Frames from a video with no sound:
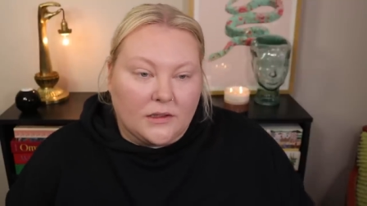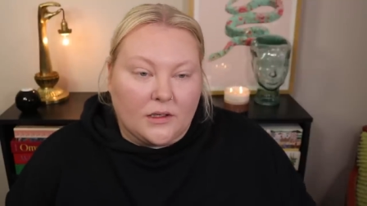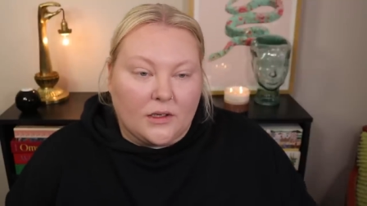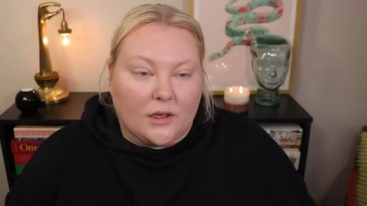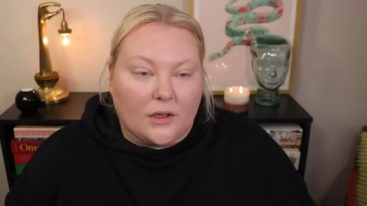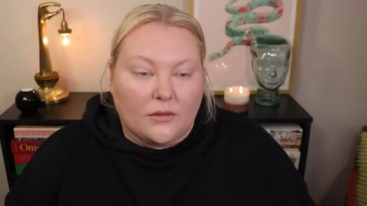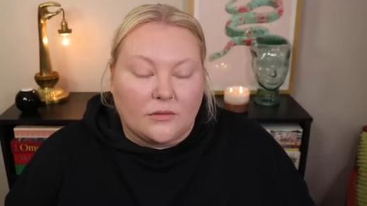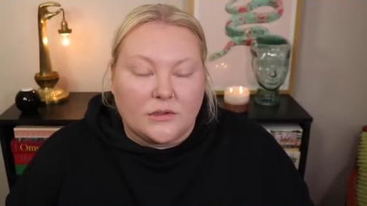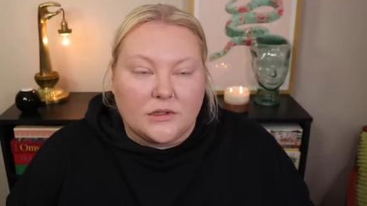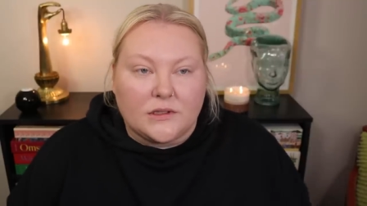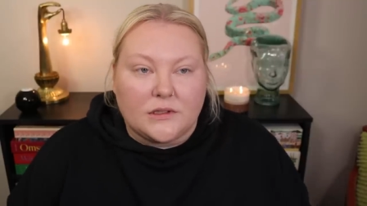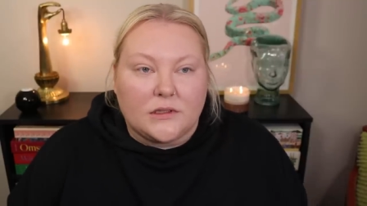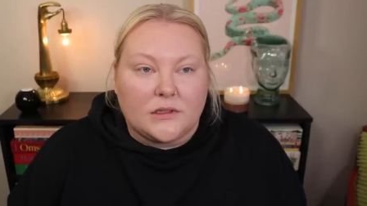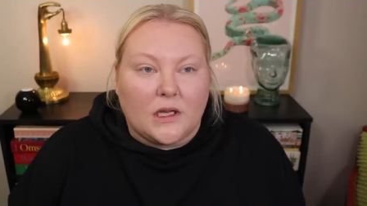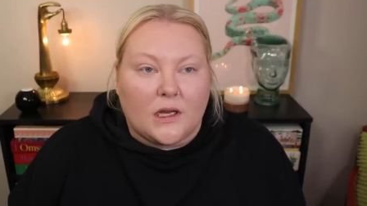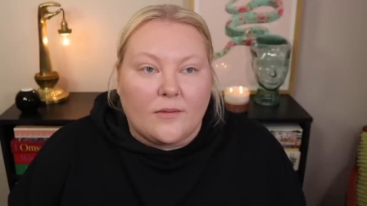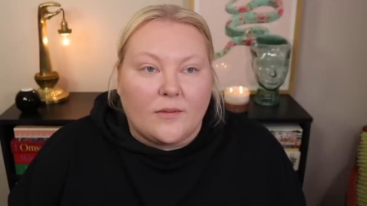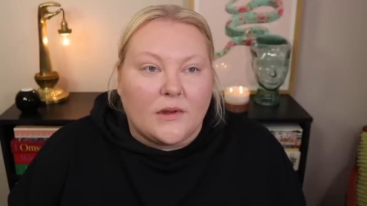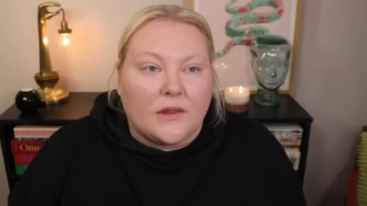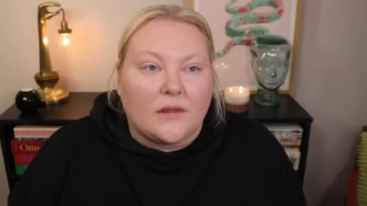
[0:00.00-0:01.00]
you know, just
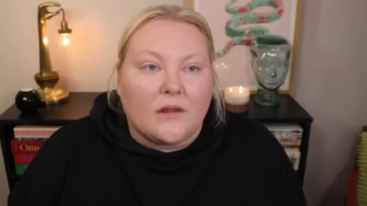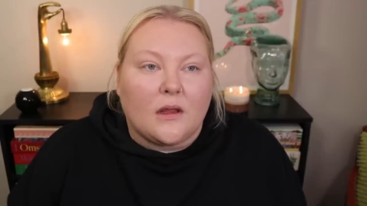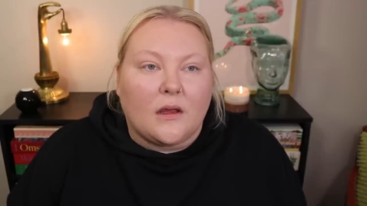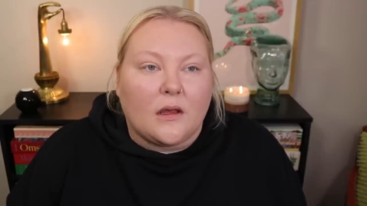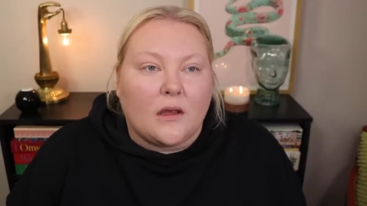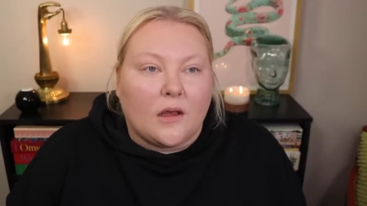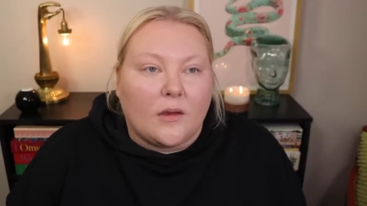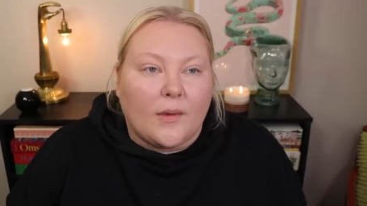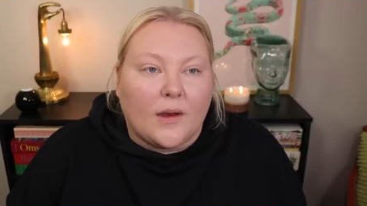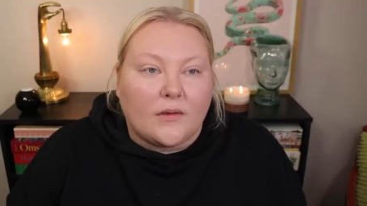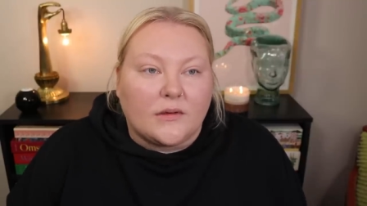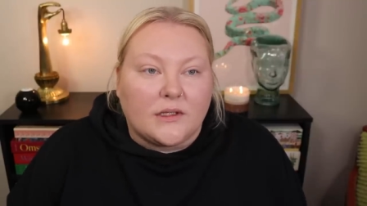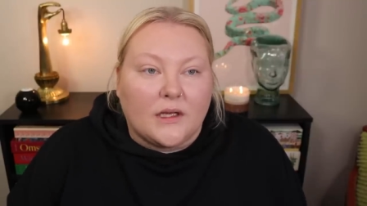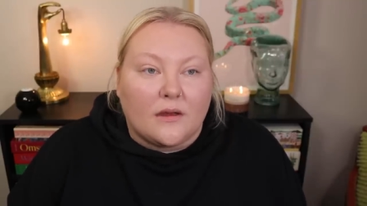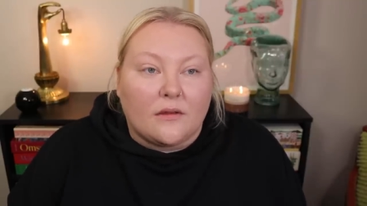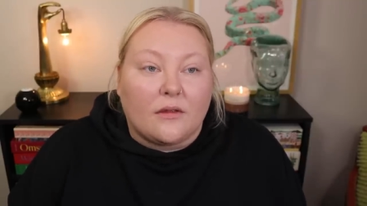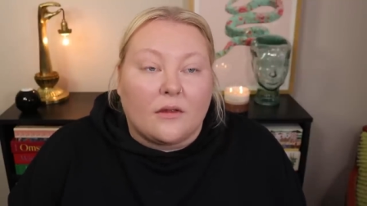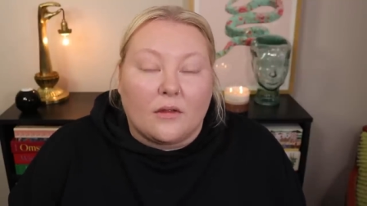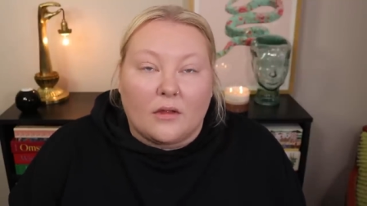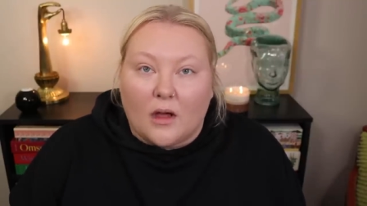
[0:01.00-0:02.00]
I've been thinking about
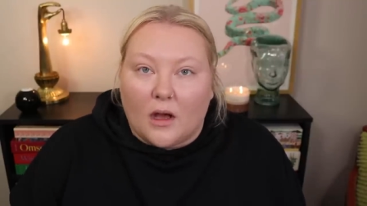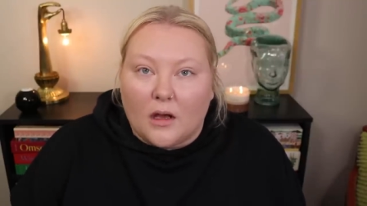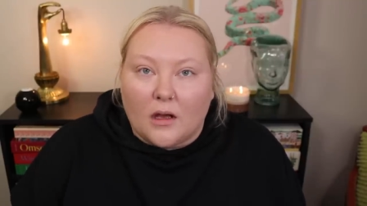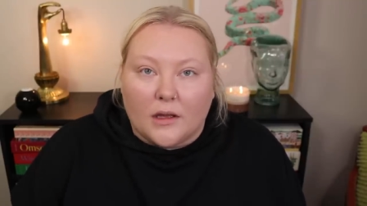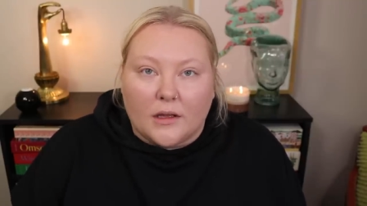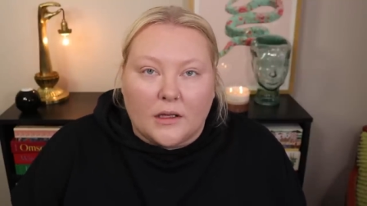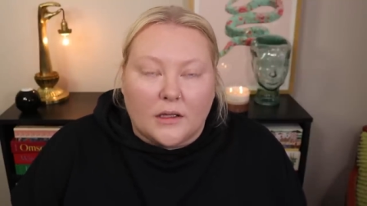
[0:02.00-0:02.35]
death a lot,